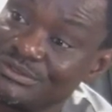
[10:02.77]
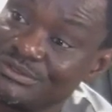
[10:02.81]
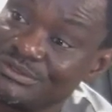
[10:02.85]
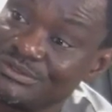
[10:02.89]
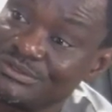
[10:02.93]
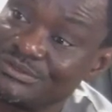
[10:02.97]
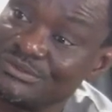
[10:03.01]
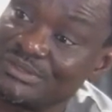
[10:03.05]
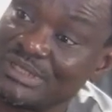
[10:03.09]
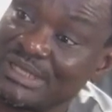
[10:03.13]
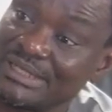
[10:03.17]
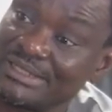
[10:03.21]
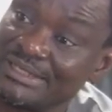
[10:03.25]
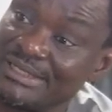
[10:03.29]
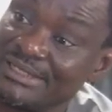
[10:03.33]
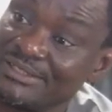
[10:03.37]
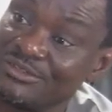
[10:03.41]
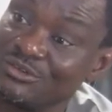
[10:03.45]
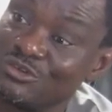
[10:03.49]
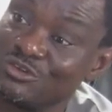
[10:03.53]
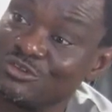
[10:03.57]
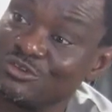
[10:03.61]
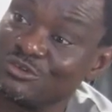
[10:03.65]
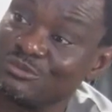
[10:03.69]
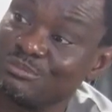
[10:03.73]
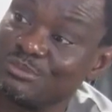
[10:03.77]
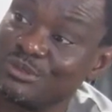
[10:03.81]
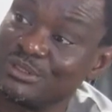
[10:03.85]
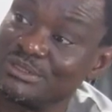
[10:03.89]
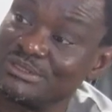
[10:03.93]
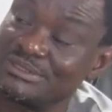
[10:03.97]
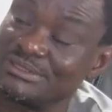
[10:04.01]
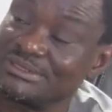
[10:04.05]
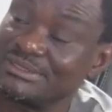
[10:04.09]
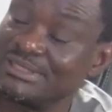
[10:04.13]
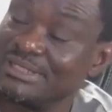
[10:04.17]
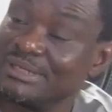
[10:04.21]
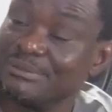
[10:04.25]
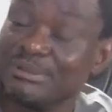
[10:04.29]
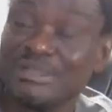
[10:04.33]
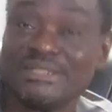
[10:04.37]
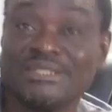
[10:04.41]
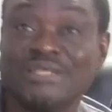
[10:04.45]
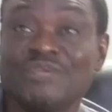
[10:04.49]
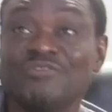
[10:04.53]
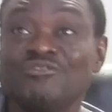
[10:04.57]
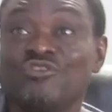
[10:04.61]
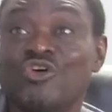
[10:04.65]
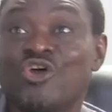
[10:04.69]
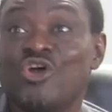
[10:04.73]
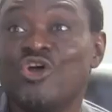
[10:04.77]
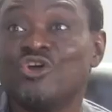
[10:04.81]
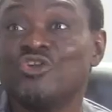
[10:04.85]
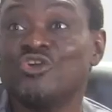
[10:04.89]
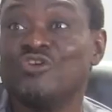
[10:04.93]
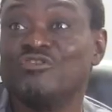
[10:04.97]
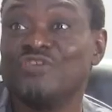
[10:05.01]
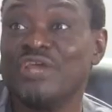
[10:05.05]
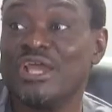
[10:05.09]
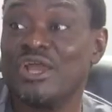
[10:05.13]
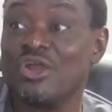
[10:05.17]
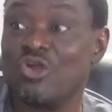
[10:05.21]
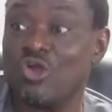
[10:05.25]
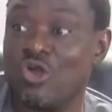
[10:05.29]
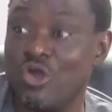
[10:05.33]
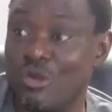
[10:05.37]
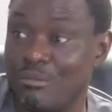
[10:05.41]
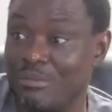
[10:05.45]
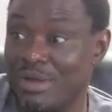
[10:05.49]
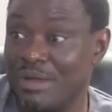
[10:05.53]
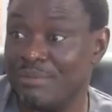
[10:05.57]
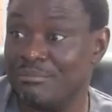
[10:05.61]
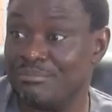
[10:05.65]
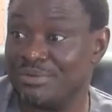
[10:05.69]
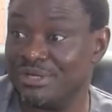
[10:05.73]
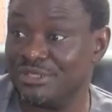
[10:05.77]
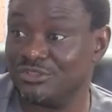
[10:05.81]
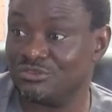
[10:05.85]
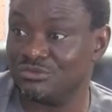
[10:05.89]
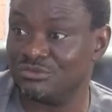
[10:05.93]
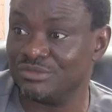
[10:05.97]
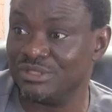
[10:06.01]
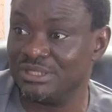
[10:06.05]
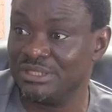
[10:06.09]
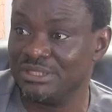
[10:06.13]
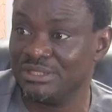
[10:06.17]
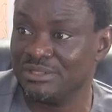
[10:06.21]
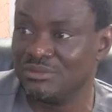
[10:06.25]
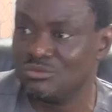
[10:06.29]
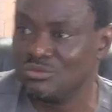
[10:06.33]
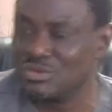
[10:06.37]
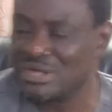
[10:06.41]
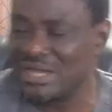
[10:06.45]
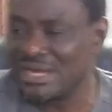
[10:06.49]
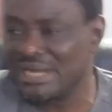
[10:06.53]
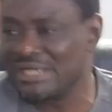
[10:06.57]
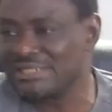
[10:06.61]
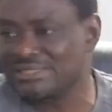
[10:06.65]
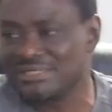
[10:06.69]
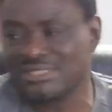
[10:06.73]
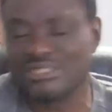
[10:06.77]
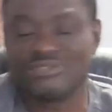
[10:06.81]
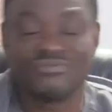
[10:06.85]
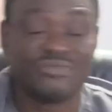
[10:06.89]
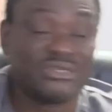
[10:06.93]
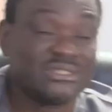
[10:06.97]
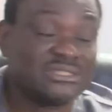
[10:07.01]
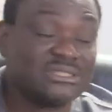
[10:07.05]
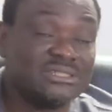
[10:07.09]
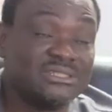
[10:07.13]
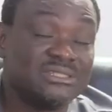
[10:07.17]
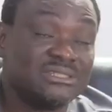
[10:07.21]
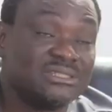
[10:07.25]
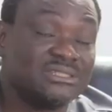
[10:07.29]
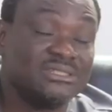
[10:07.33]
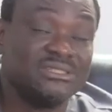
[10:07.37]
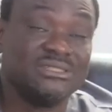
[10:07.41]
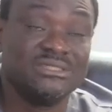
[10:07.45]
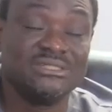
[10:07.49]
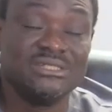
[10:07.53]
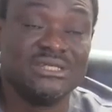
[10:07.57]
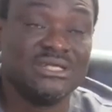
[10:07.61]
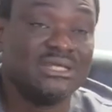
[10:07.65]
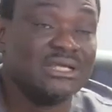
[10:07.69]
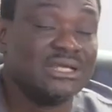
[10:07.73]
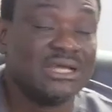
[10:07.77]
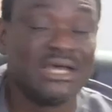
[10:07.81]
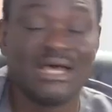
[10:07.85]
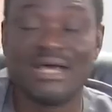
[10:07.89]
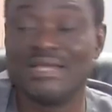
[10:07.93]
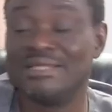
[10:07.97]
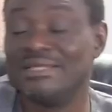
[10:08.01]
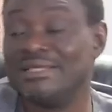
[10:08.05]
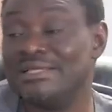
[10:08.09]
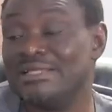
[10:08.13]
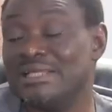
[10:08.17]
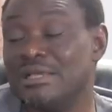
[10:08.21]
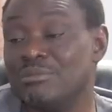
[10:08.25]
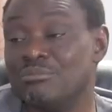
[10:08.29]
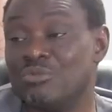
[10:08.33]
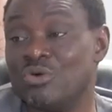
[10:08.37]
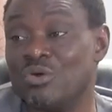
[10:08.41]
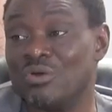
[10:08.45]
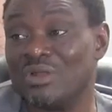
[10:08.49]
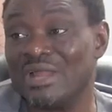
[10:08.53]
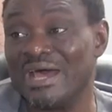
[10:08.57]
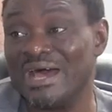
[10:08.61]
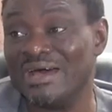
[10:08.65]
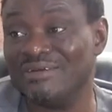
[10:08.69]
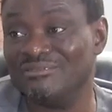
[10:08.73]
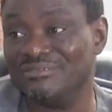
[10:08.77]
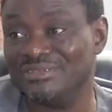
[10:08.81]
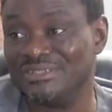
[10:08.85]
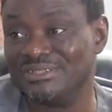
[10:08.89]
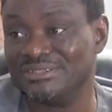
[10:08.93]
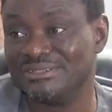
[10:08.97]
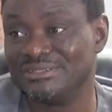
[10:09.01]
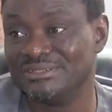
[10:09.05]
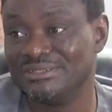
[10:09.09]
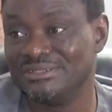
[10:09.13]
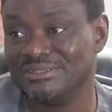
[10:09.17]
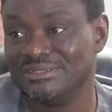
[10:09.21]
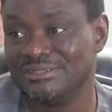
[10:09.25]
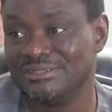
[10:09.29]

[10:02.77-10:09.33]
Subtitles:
So that let nobody say, well, if all of them come and bring today, we can access facility and let them all have it.